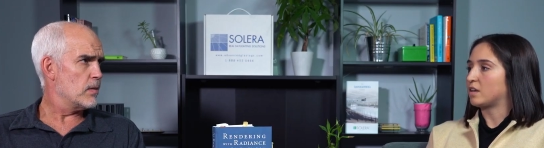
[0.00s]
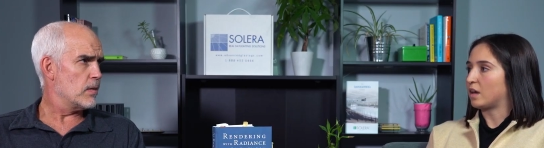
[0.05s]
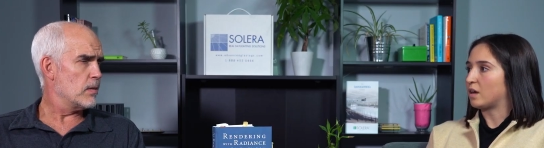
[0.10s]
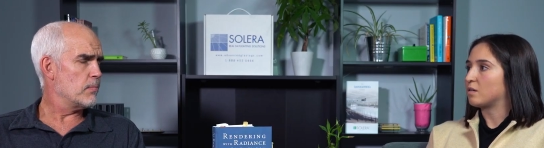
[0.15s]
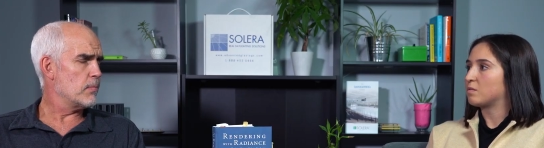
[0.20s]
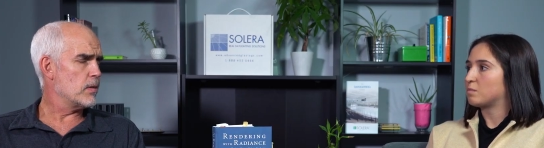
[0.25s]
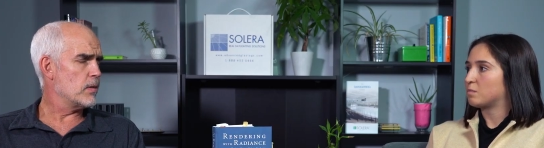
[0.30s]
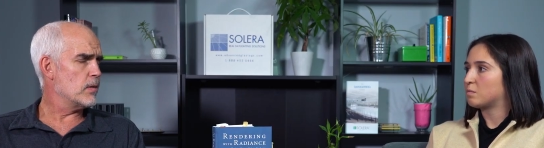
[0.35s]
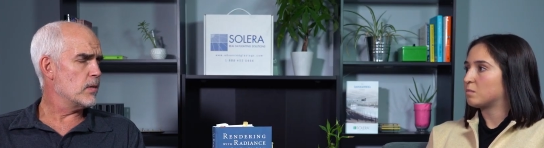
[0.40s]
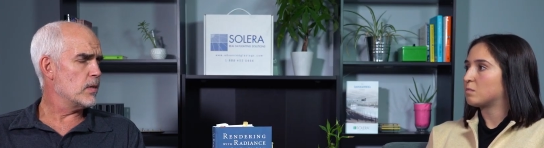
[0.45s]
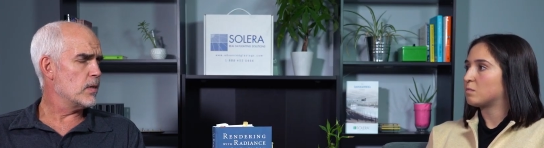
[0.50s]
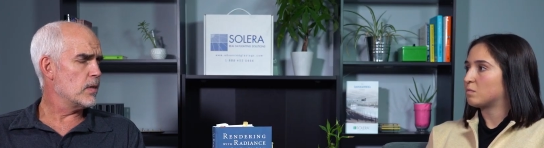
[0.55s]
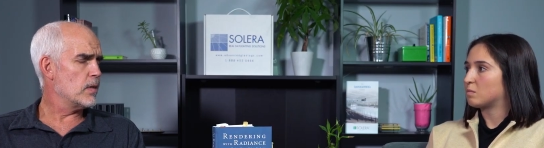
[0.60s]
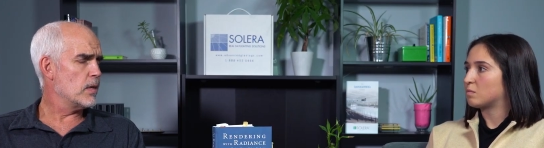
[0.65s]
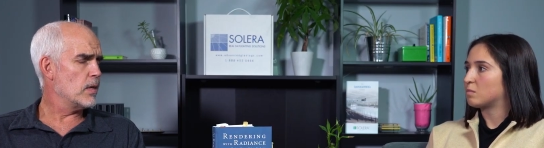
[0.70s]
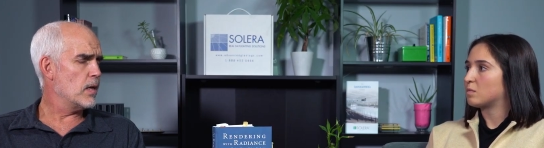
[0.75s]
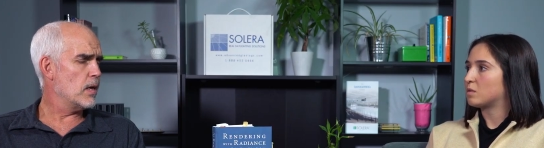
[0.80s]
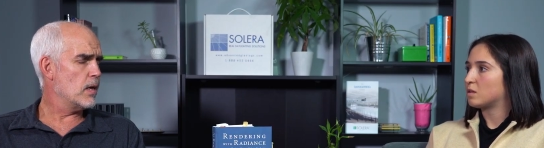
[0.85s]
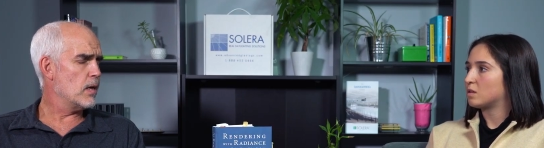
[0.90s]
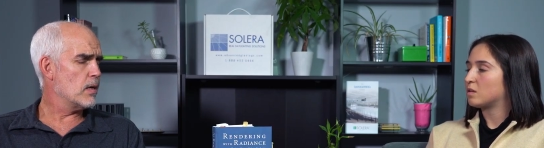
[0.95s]
Speaker 1: Yeah. good.
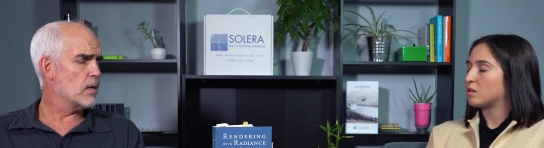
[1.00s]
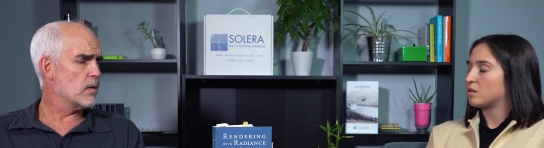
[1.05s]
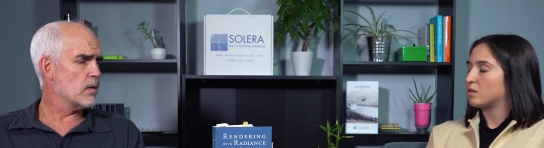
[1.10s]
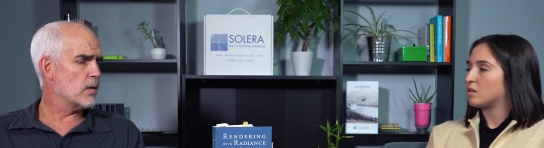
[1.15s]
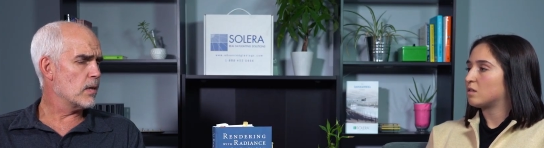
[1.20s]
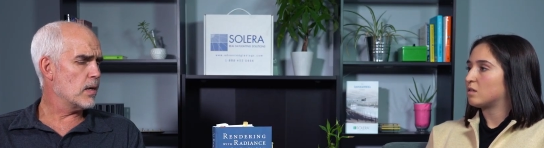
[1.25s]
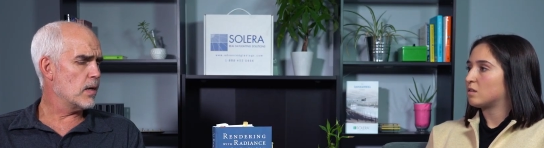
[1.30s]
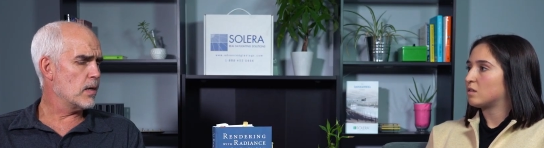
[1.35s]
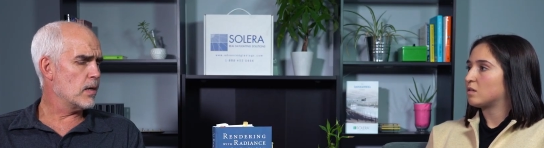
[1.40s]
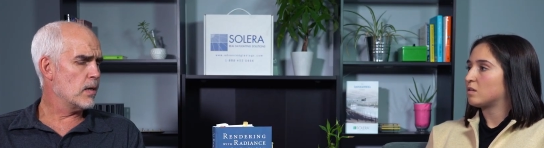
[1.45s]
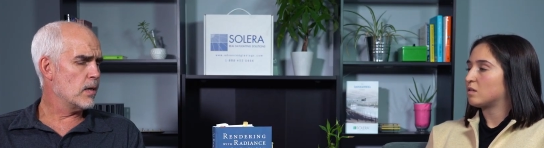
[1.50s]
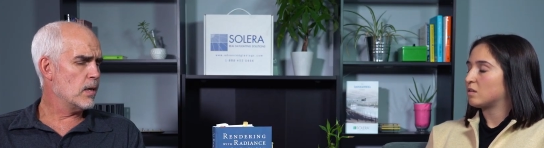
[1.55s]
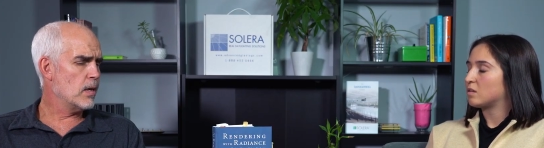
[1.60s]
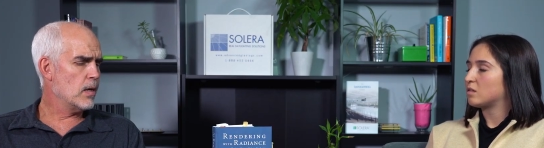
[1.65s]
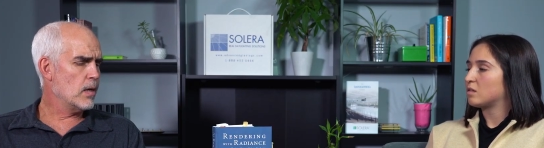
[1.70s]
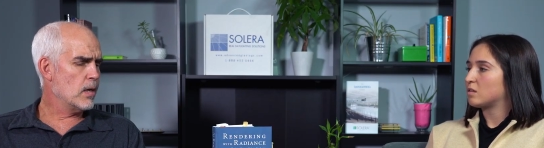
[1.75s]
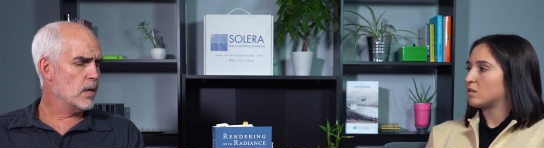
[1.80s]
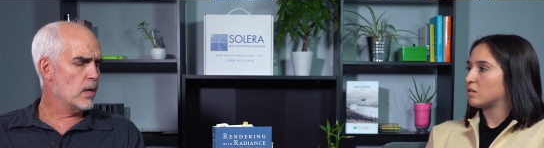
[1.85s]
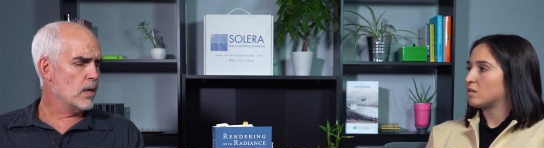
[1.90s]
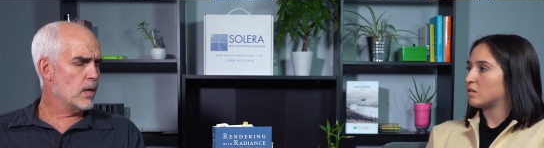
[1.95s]
Yeah. Okay.
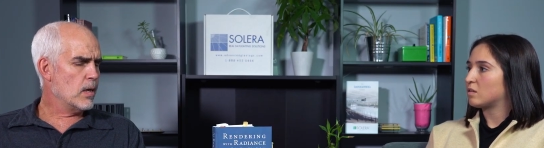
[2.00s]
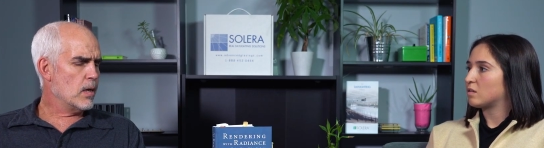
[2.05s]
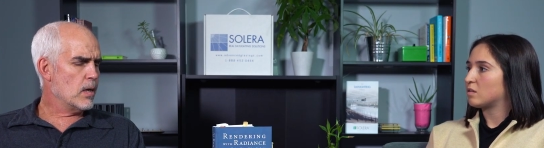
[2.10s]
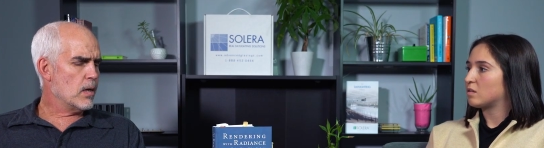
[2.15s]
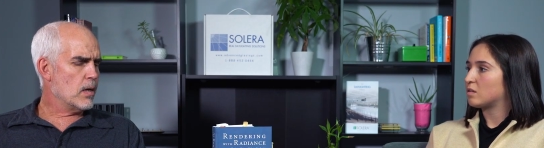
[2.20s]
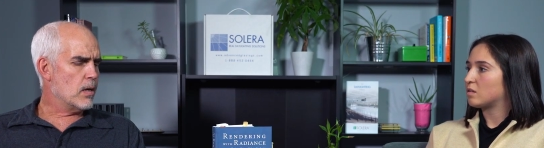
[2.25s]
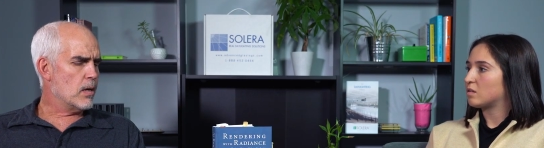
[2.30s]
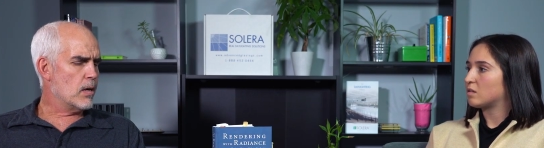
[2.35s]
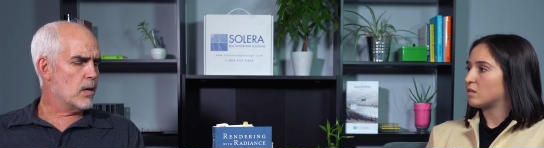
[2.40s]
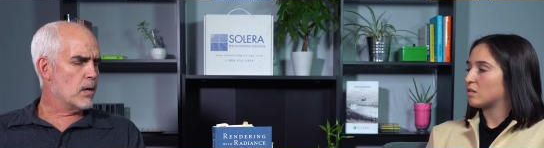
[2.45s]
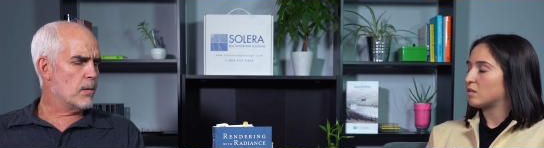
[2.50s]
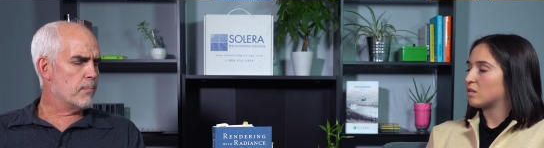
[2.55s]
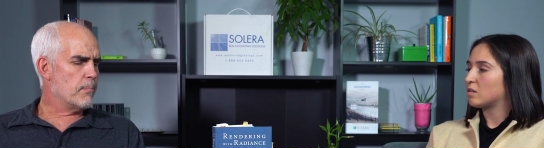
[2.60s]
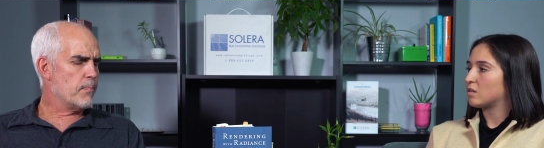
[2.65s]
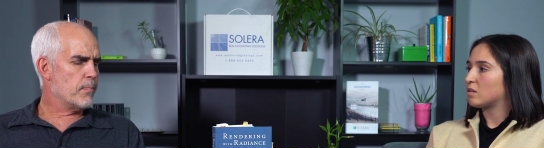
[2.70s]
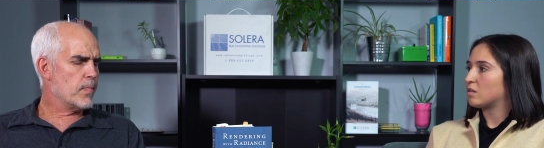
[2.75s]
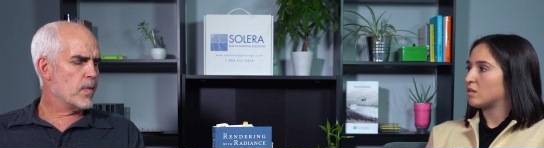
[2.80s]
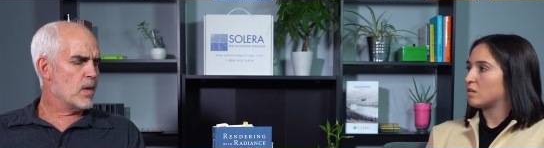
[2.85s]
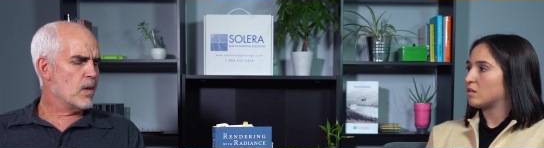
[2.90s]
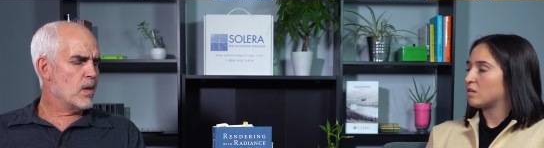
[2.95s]

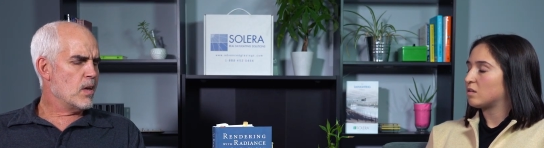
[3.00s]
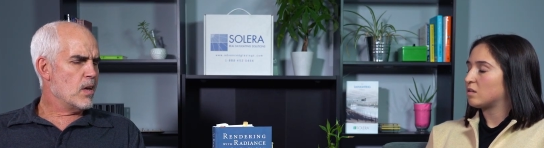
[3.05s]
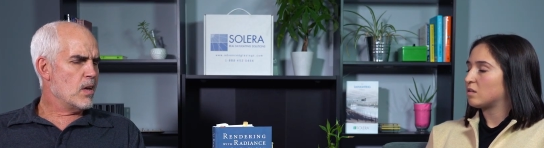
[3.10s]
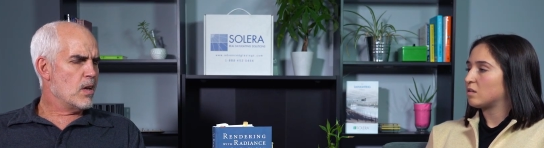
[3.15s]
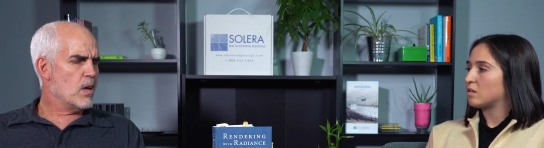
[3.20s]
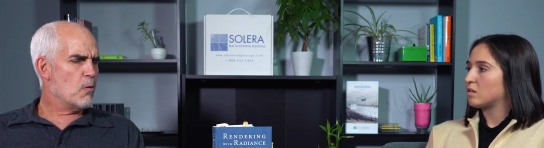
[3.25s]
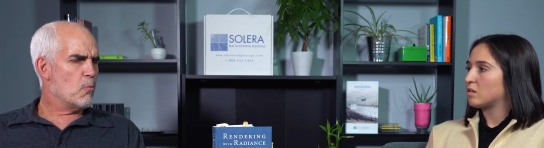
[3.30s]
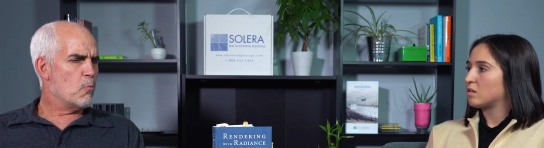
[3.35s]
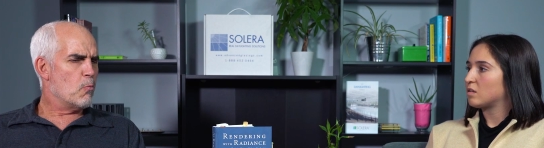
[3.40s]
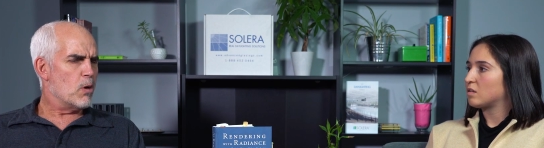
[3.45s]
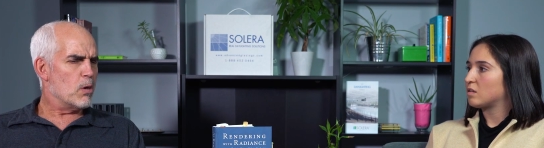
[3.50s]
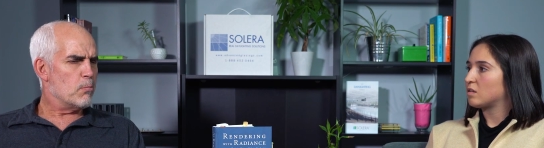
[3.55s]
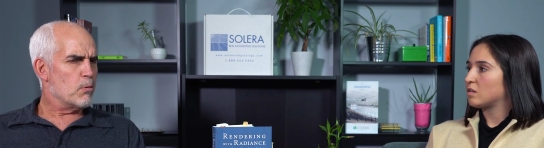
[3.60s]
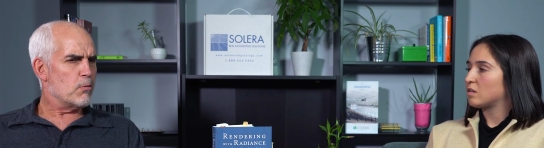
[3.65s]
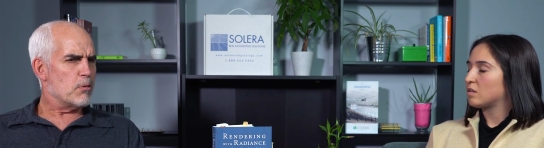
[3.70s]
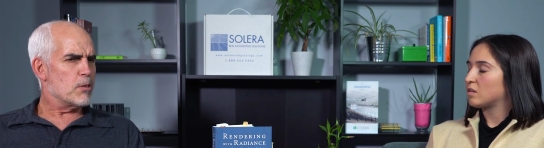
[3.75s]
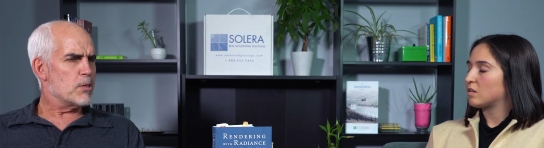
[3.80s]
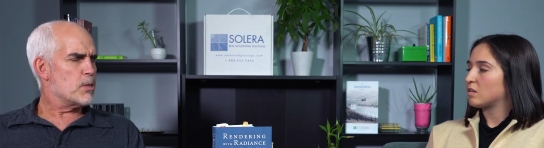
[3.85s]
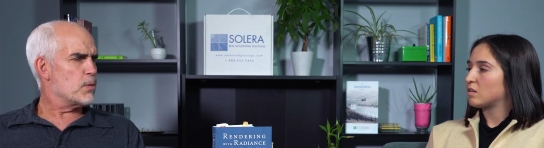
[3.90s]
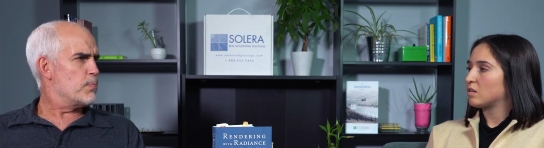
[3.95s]
Um, what
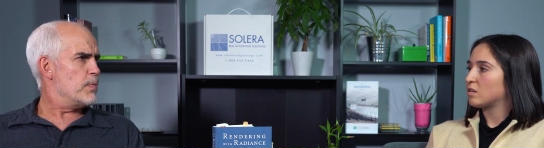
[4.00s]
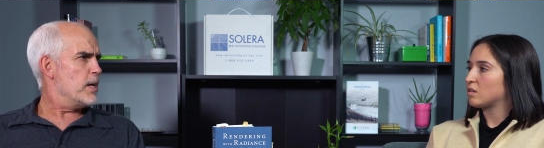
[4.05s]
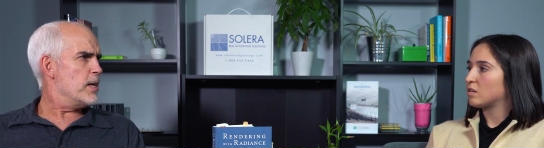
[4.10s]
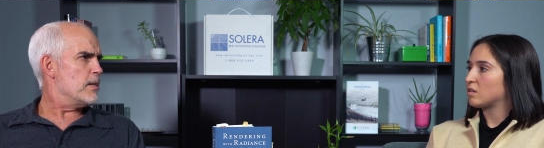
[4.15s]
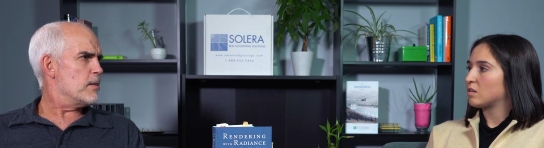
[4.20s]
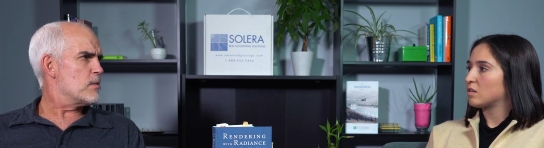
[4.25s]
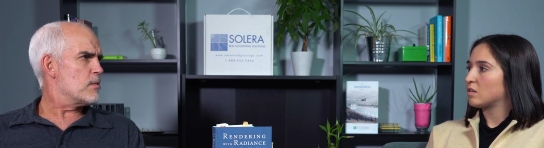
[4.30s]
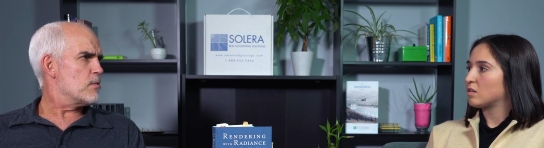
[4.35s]
about the space?